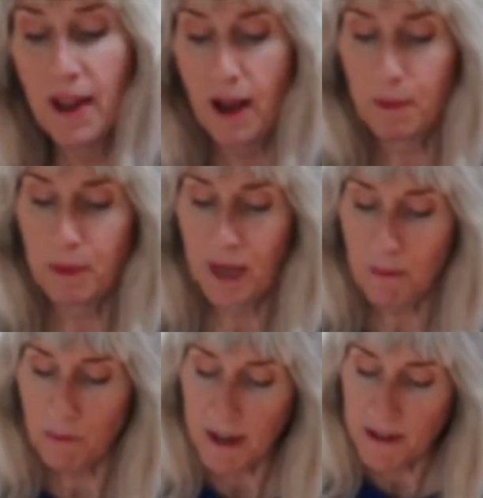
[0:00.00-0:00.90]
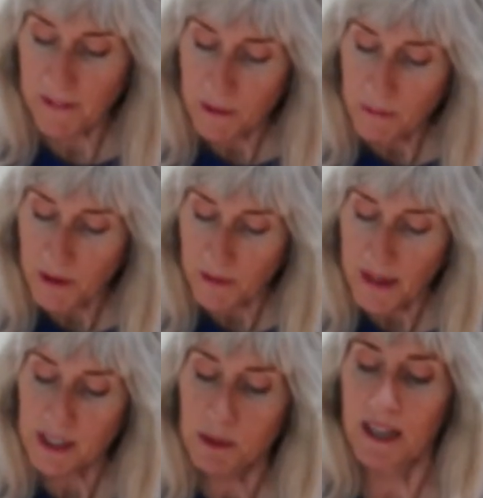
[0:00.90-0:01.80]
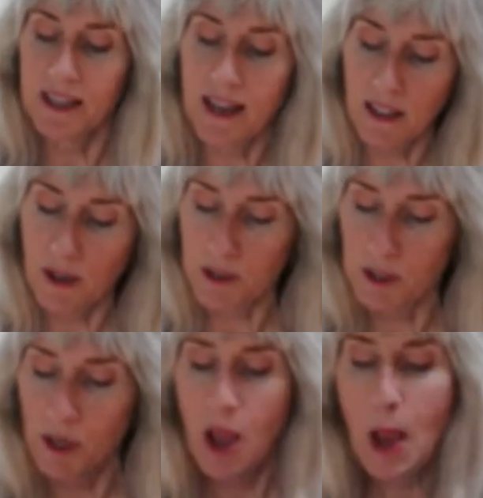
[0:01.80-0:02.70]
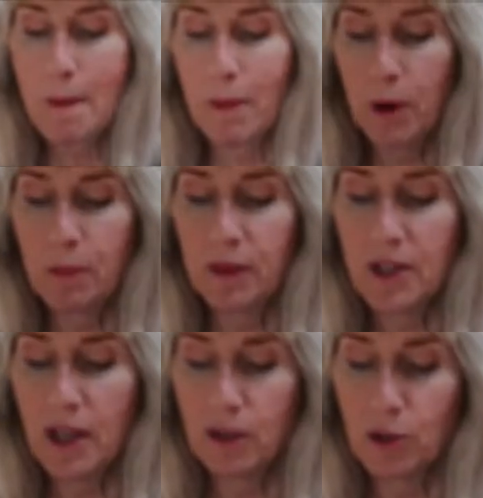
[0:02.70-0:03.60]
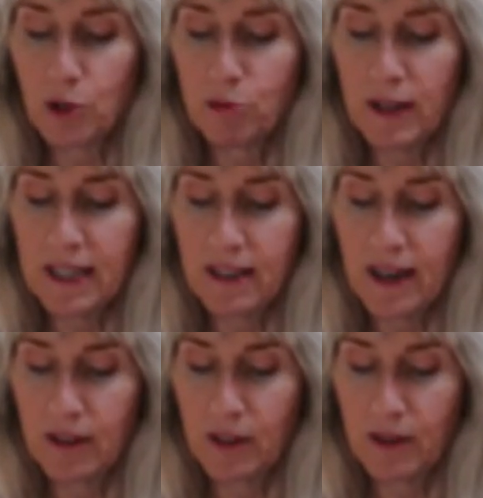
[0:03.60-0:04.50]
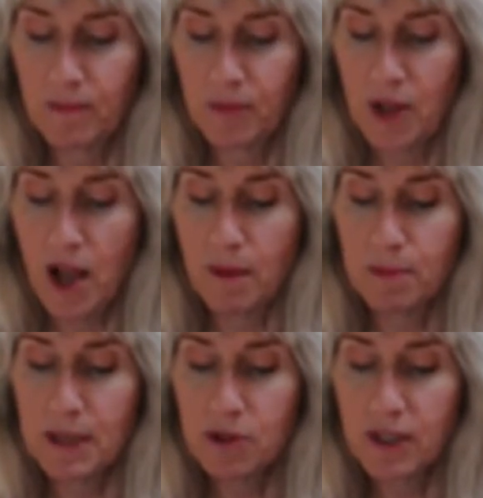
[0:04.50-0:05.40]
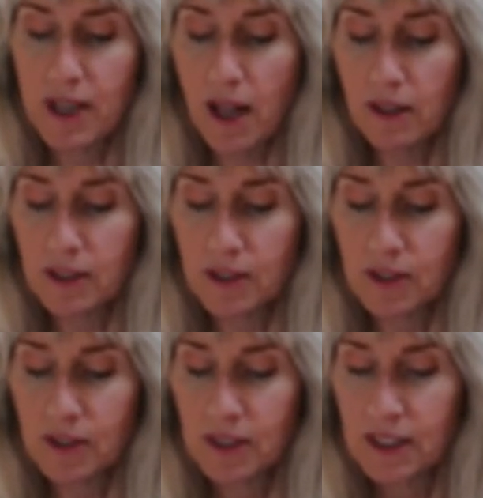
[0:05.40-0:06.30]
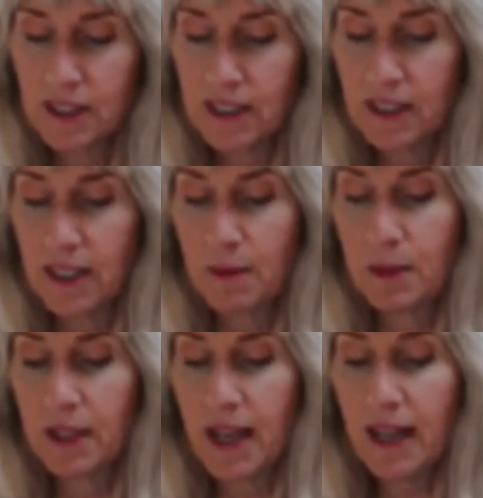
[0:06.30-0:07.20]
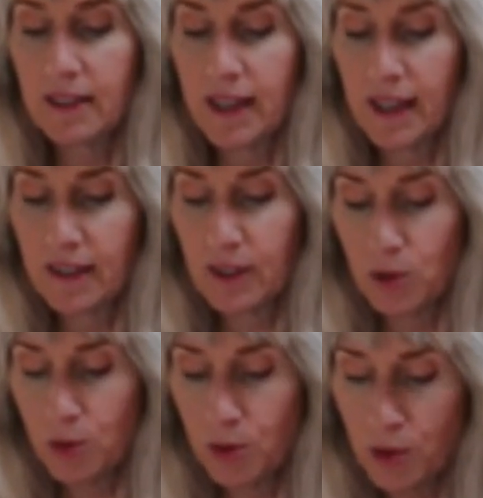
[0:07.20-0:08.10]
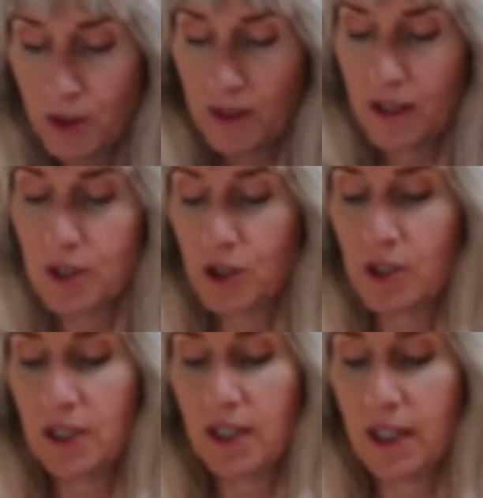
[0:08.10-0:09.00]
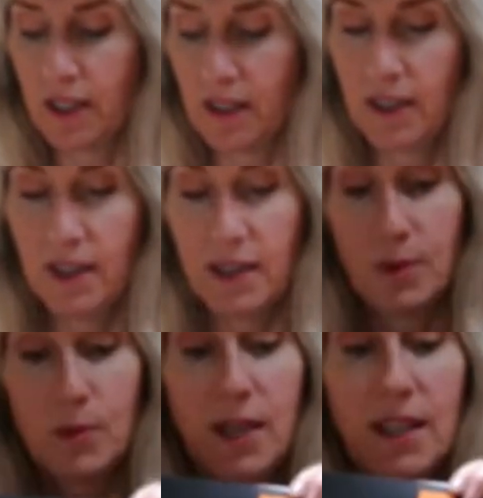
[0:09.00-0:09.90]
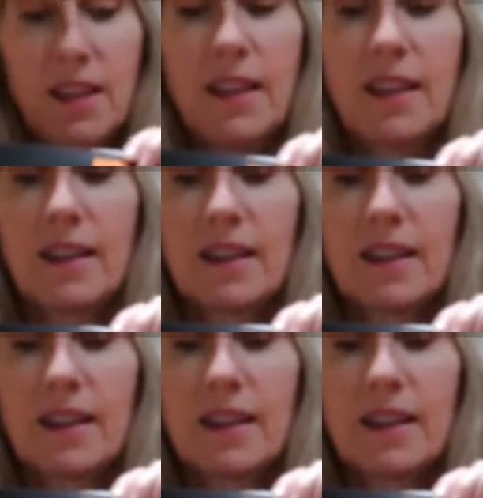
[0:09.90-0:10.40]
I'm going to put him right here in the middle next to my yellow. Purple and yellow look great together. Complementary colors. Put that together. Ooh, looks good. What do you think?